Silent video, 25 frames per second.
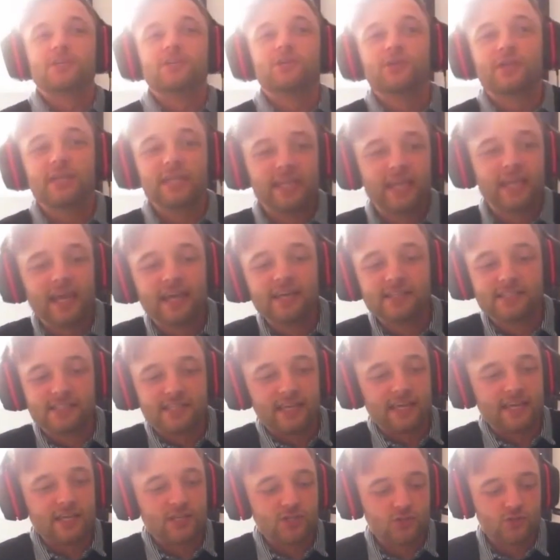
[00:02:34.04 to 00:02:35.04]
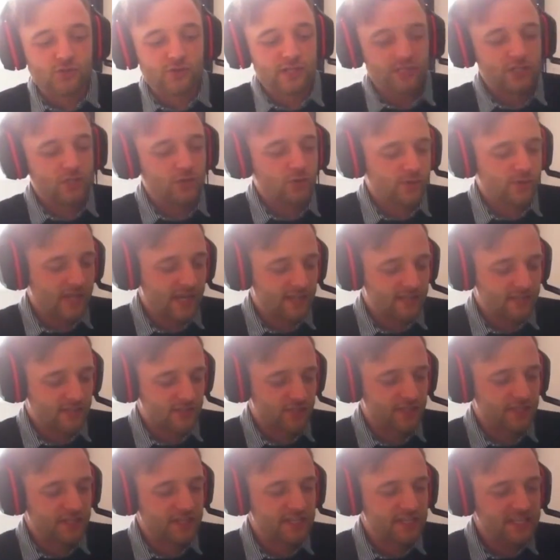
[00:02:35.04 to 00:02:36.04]
you can get into history, you get
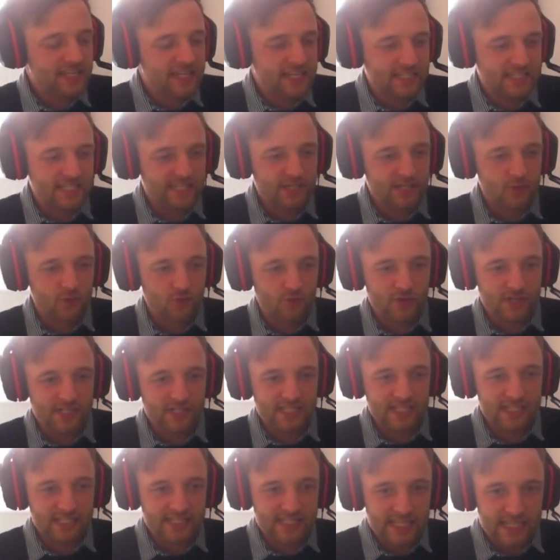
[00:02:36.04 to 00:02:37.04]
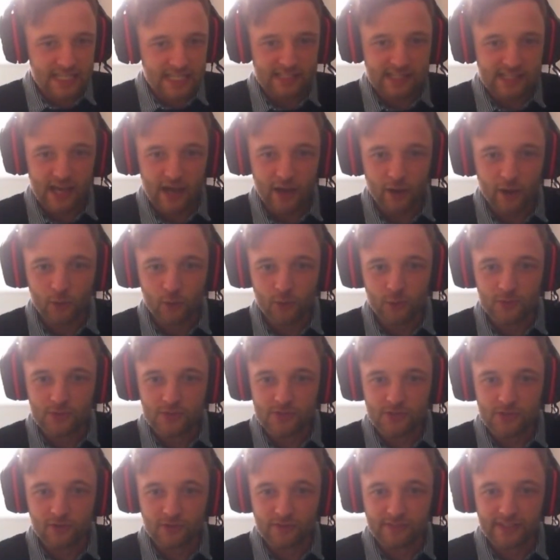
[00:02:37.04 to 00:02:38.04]
into the nitty gritty
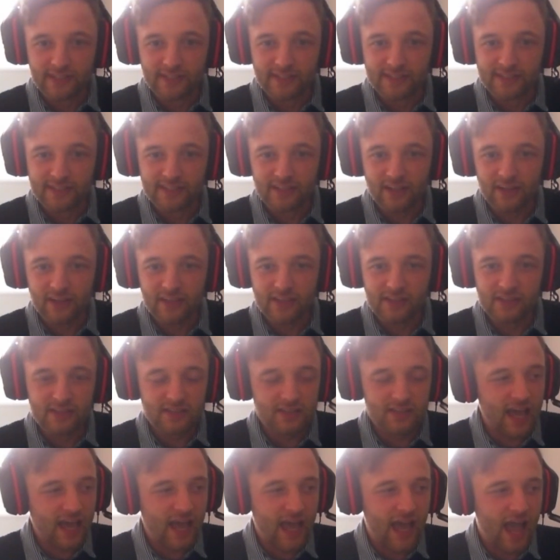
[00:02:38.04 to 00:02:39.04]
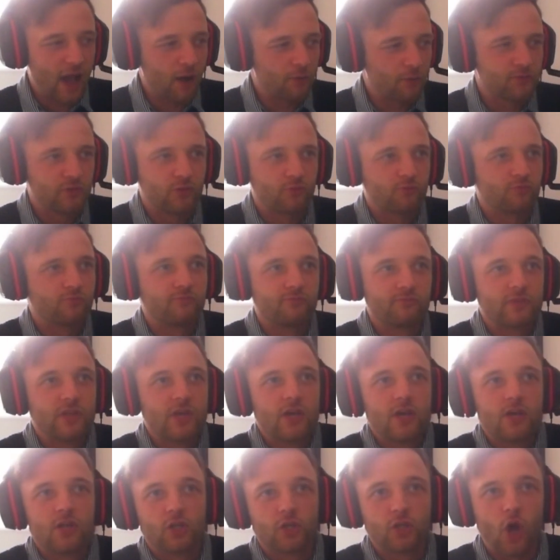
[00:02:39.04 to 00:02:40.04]
details of it, like
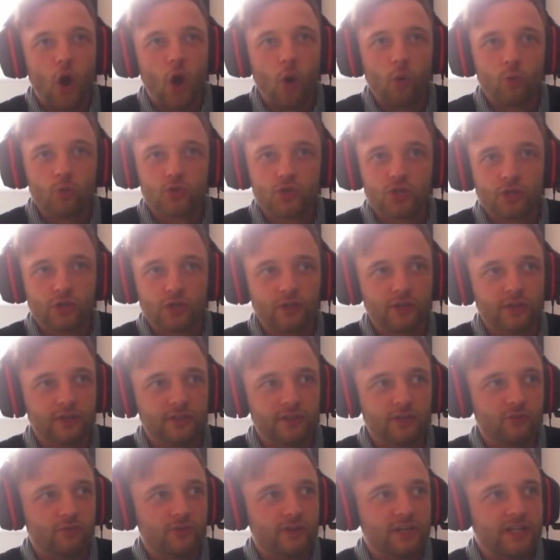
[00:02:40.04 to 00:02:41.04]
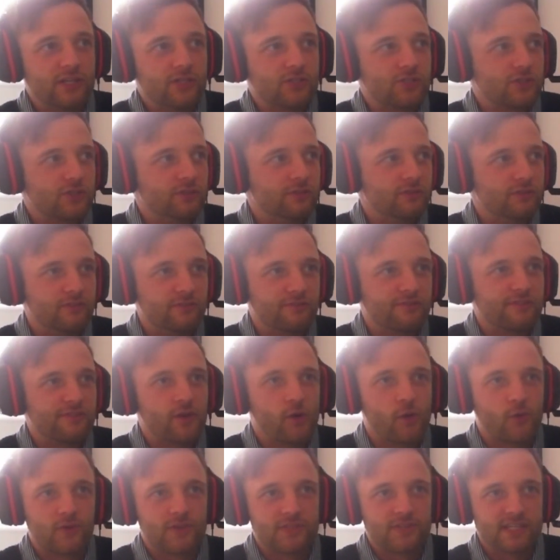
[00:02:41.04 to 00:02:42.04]
the culture, the religion,
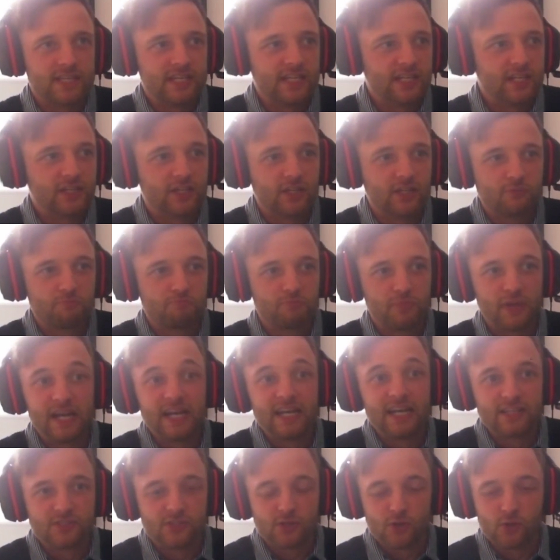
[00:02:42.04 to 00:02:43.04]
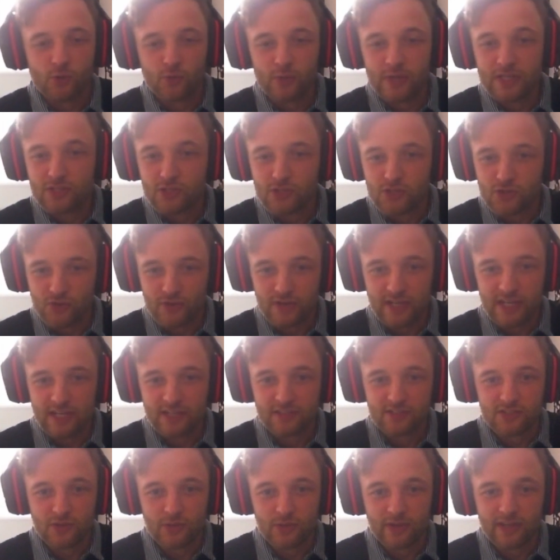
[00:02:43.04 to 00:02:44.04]
theocracy, the political
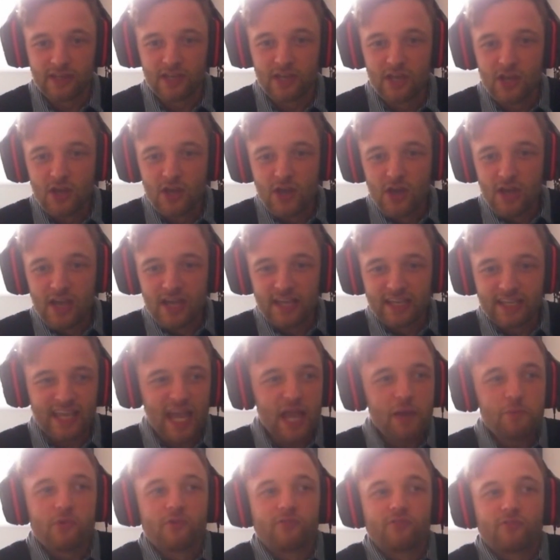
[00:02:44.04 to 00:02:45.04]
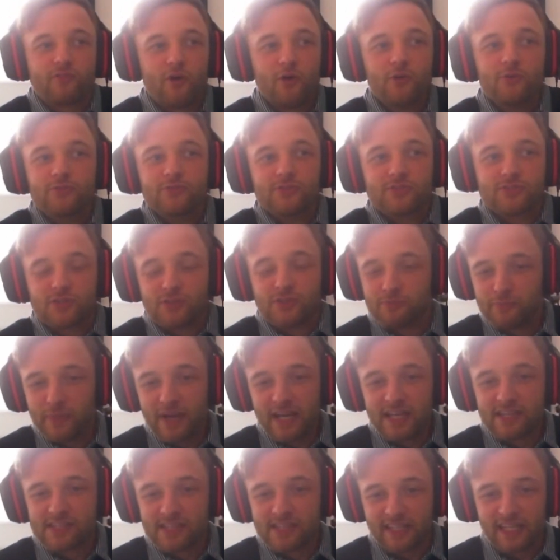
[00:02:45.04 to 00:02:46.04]
intrigue to it. Game of Thrones could
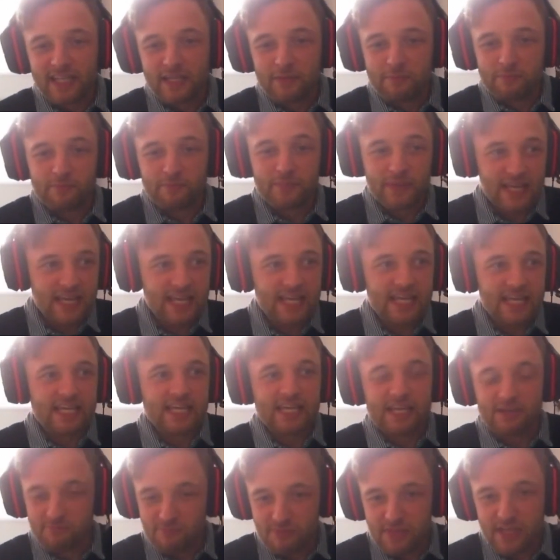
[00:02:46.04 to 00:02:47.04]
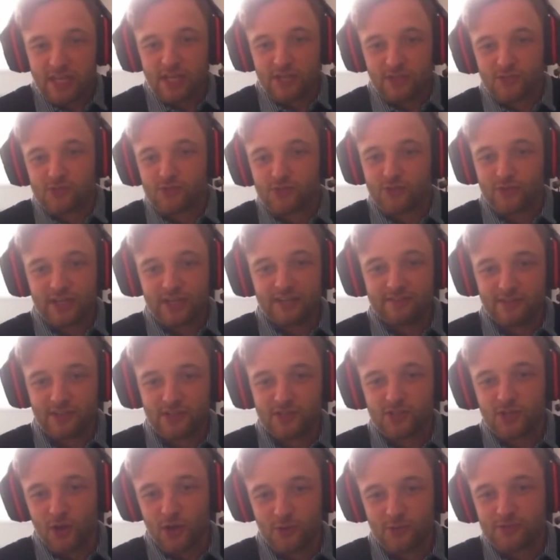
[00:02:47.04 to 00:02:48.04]
basically be history if
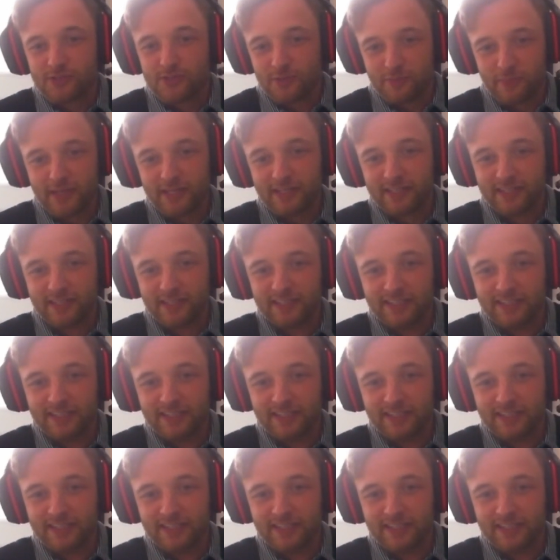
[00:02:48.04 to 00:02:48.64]
it chose to be.